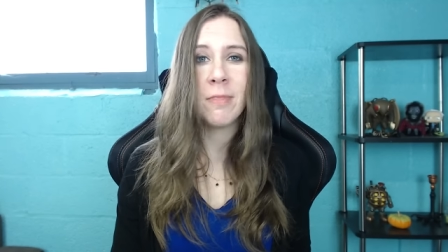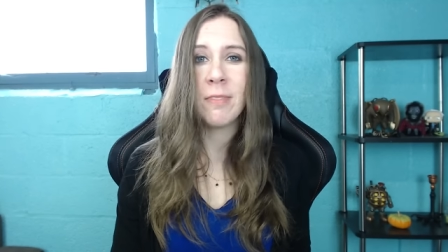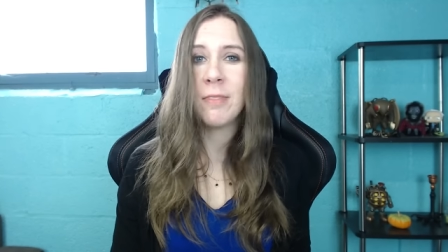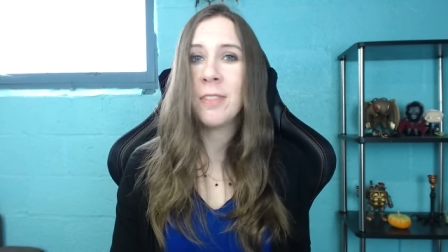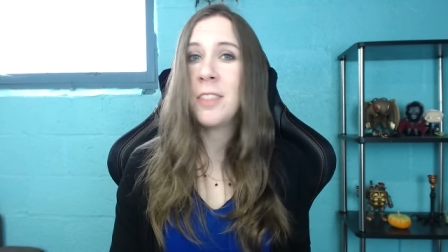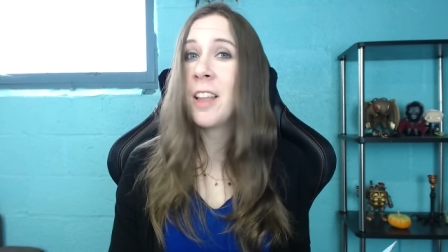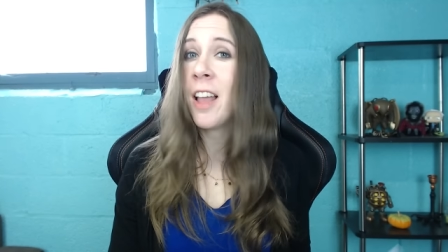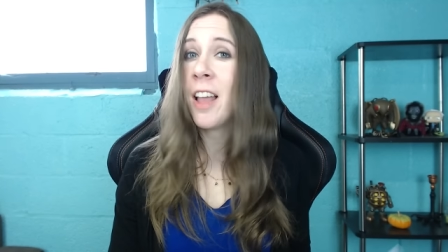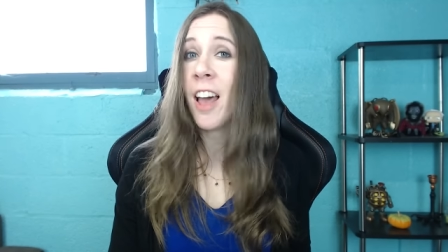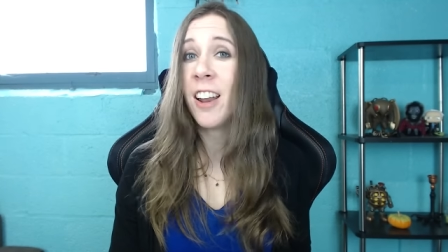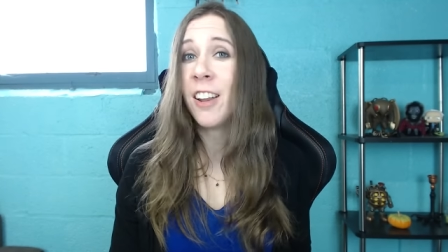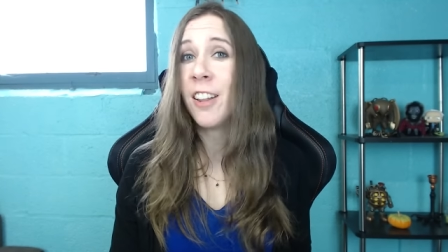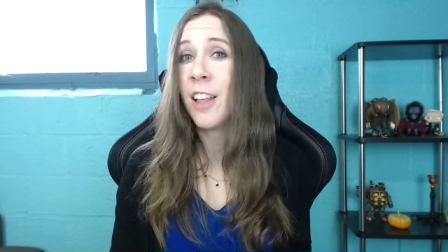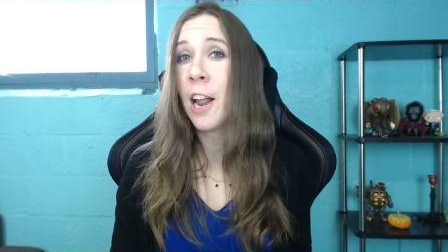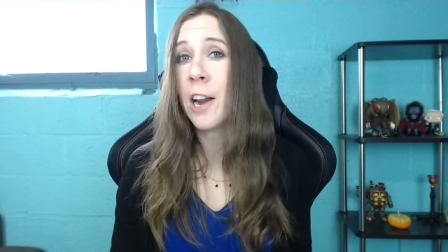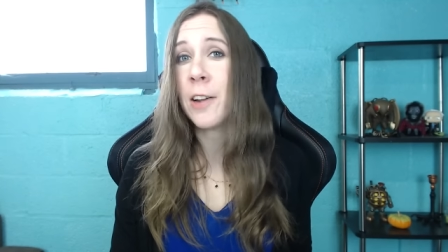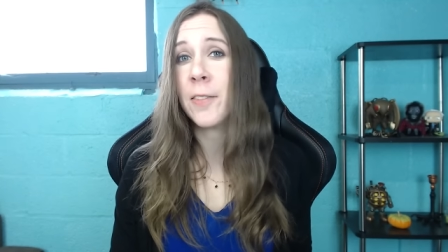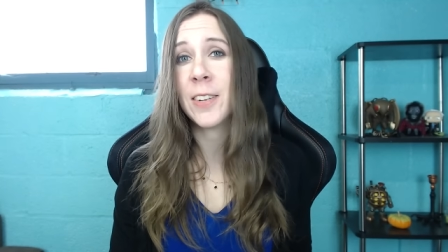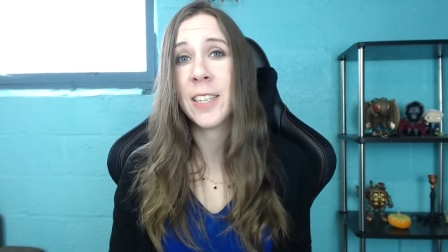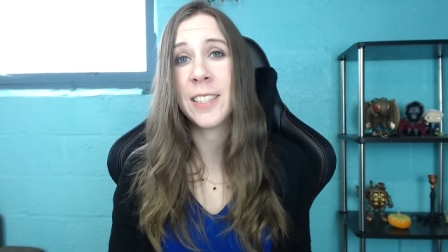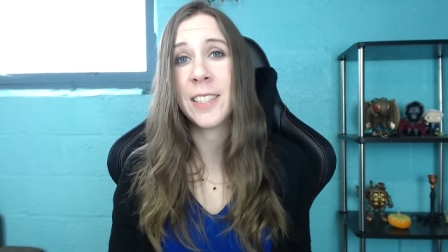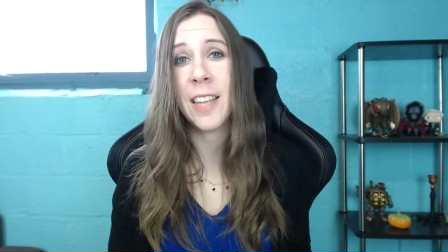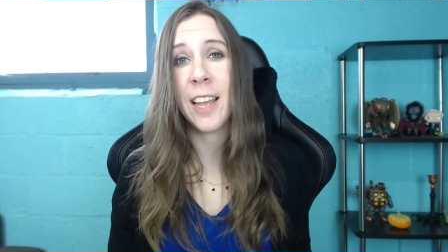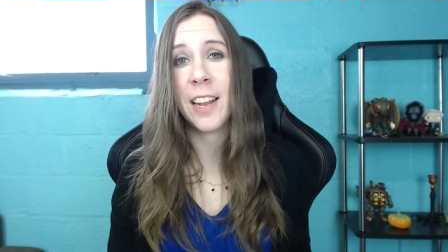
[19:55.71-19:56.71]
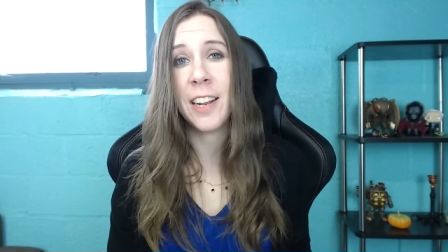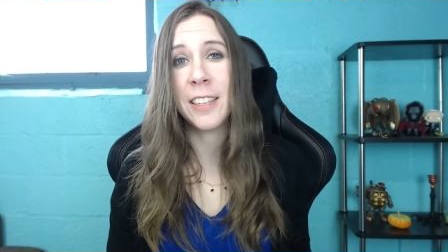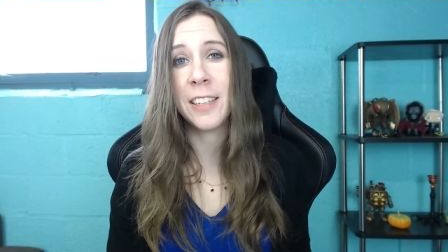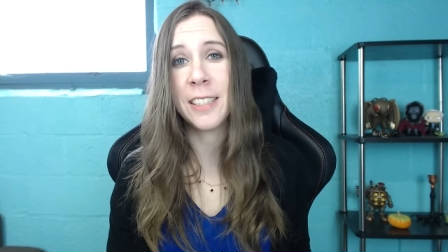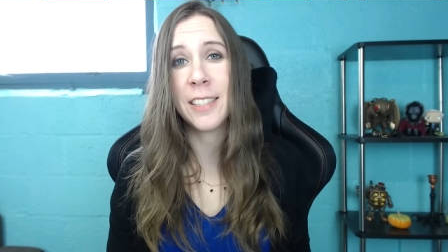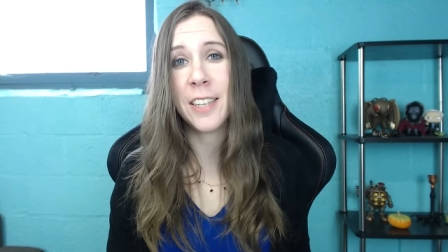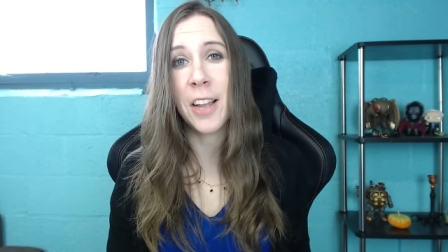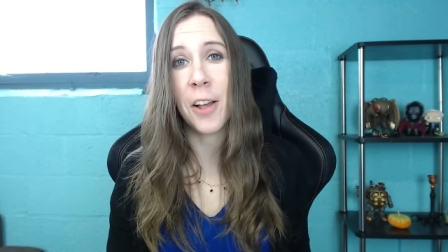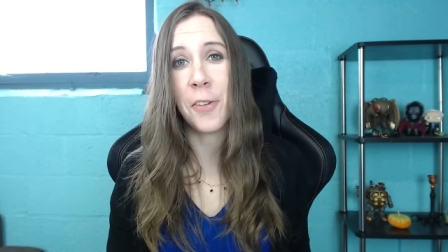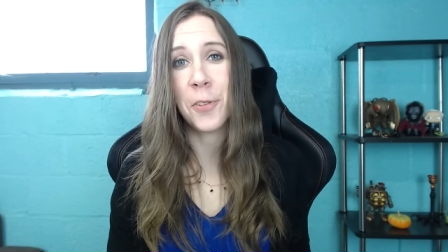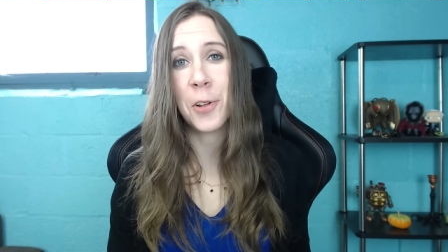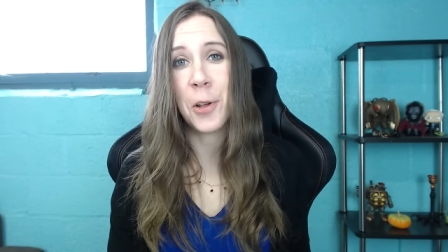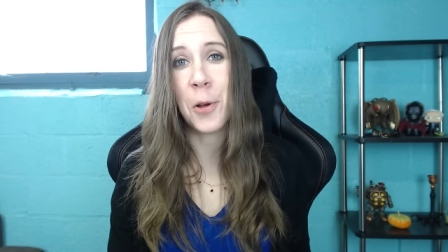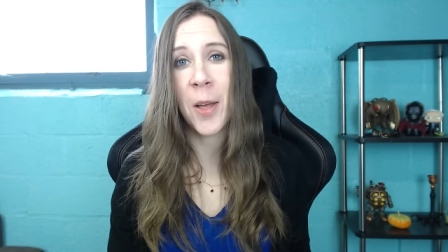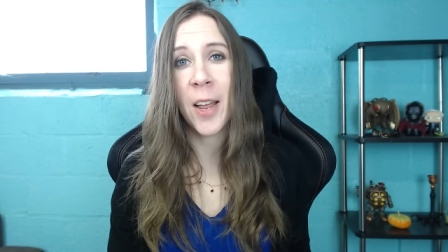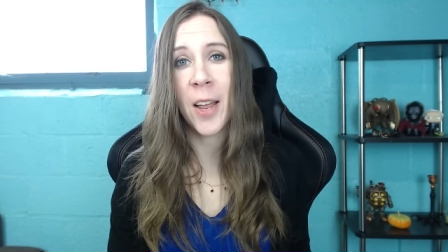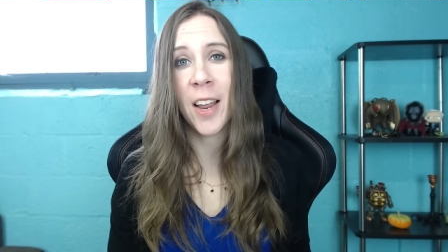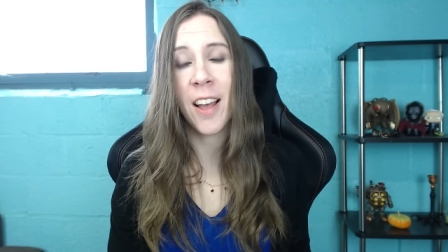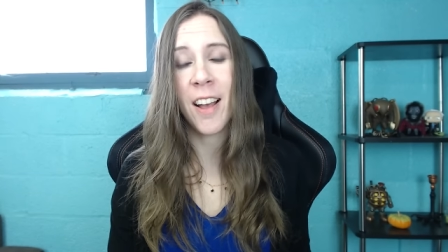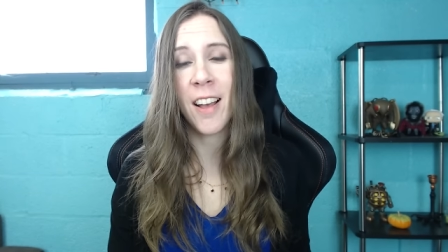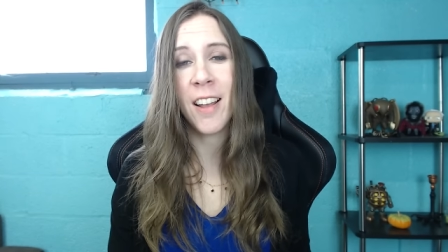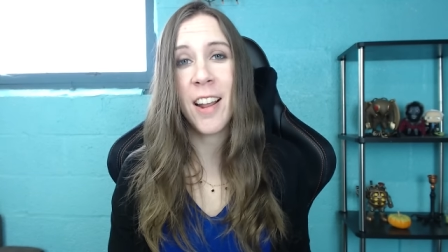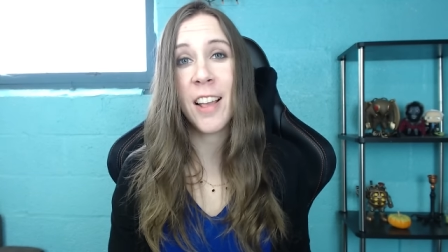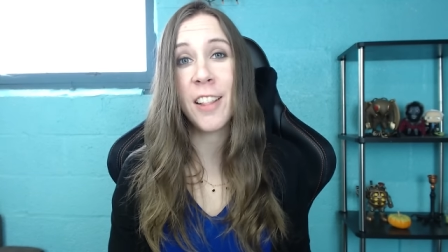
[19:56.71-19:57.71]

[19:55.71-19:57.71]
not a lot of exciting stuff going on.